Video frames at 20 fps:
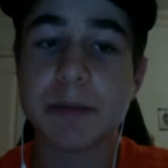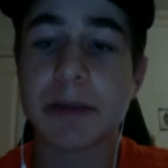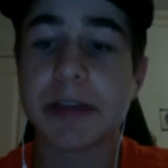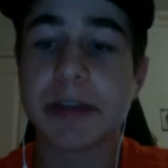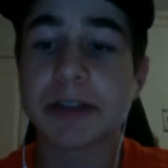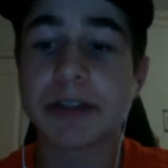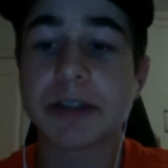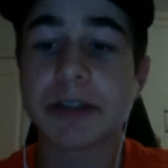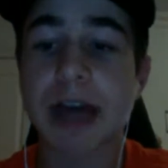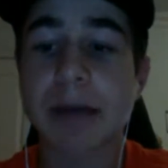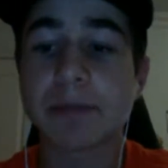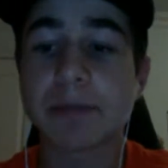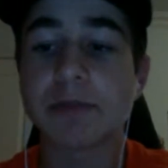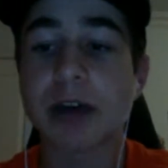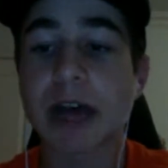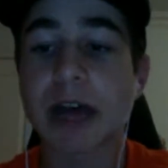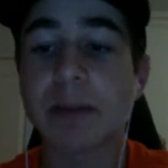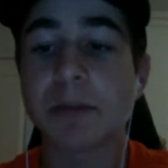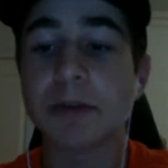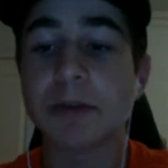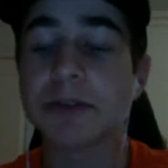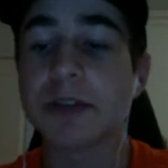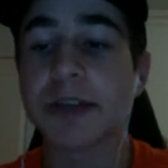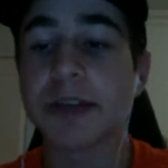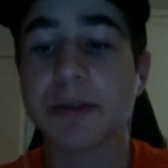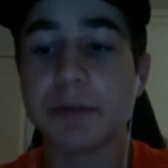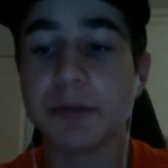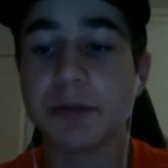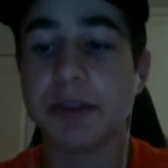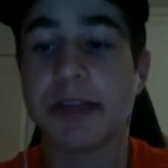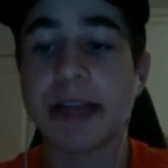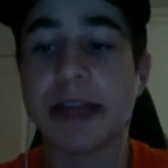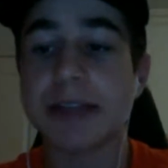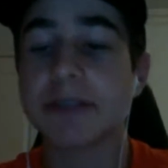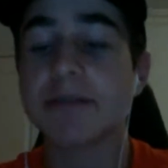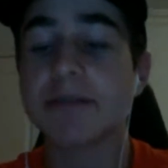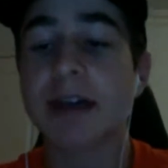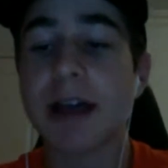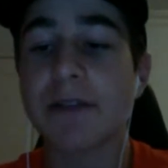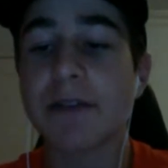playing the top line most likely with
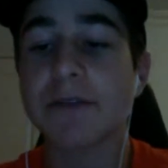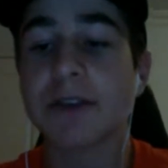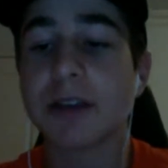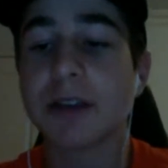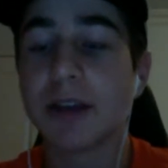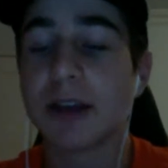Getzlav.